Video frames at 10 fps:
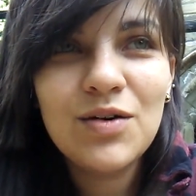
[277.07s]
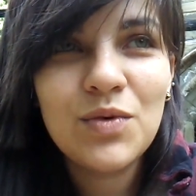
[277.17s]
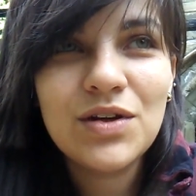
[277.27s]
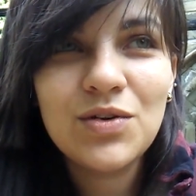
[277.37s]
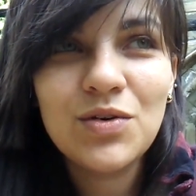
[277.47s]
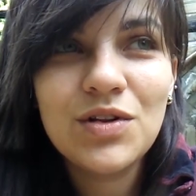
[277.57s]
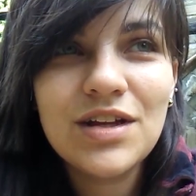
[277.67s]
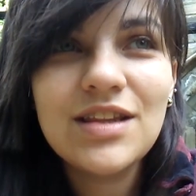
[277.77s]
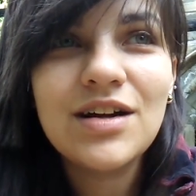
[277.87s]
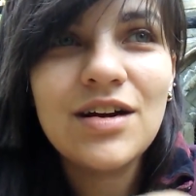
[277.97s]
When
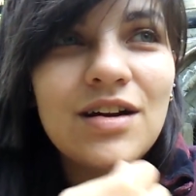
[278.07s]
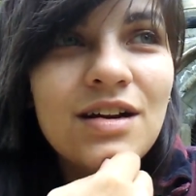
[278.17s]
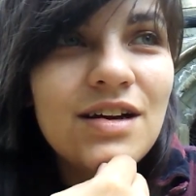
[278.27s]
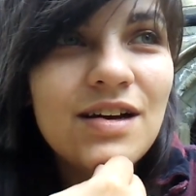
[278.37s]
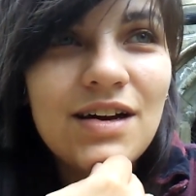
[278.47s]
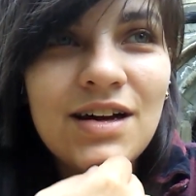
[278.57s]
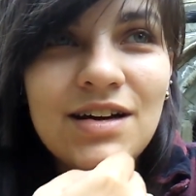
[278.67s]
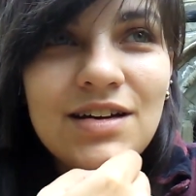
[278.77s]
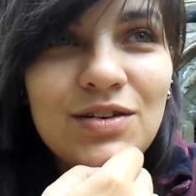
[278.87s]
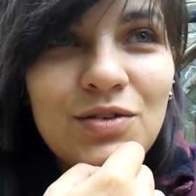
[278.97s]
Googling their,
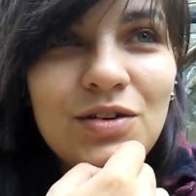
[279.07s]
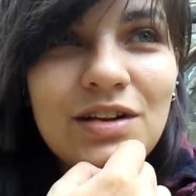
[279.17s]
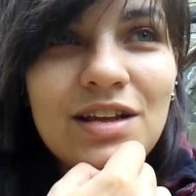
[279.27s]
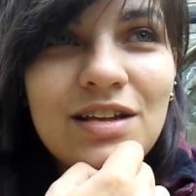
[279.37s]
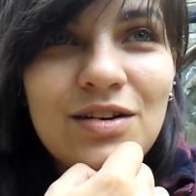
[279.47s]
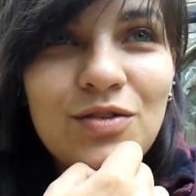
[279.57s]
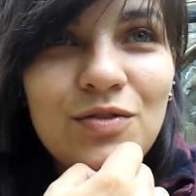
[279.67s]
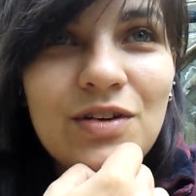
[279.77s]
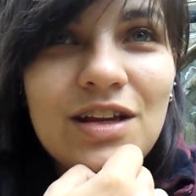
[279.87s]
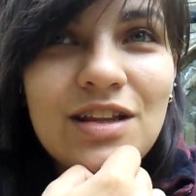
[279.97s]
uh, Googling
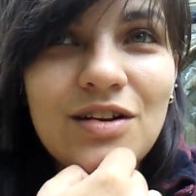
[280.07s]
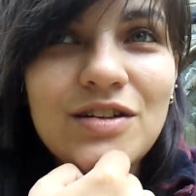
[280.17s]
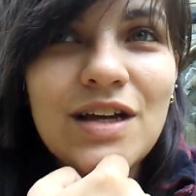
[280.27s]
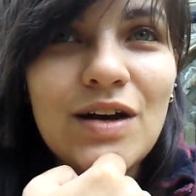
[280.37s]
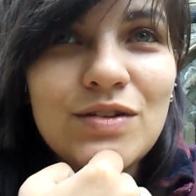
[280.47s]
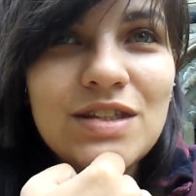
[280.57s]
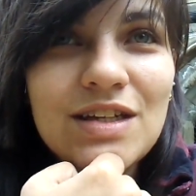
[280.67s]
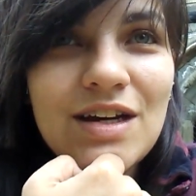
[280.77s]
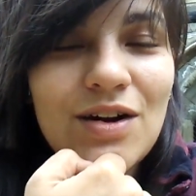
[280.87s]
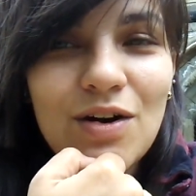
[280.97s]
graffiti in their towns,
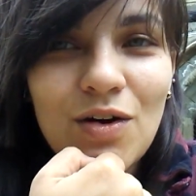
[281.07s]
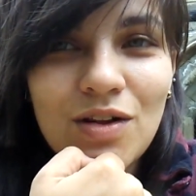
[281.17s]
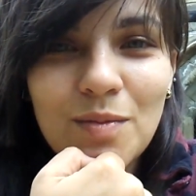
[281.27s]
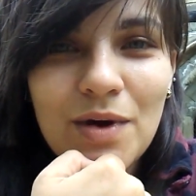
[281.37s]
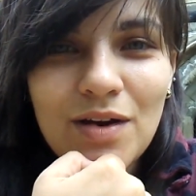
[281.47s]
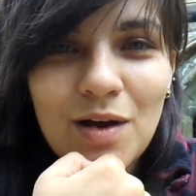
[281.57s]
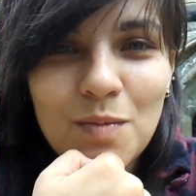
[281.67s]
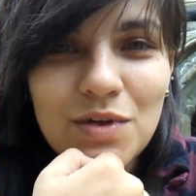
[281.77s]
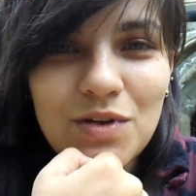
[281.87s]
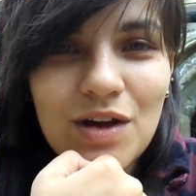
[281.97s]
they are all about
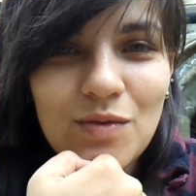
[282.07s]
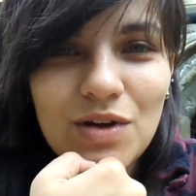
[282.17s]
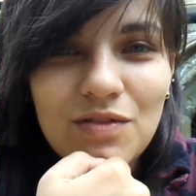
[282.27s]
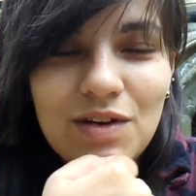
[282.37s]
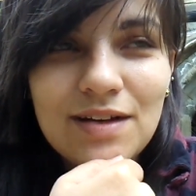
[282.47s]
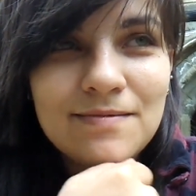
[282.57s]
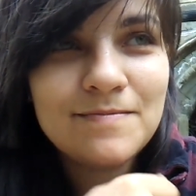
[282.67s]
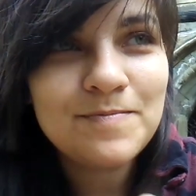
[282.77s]
helping you get rid of it.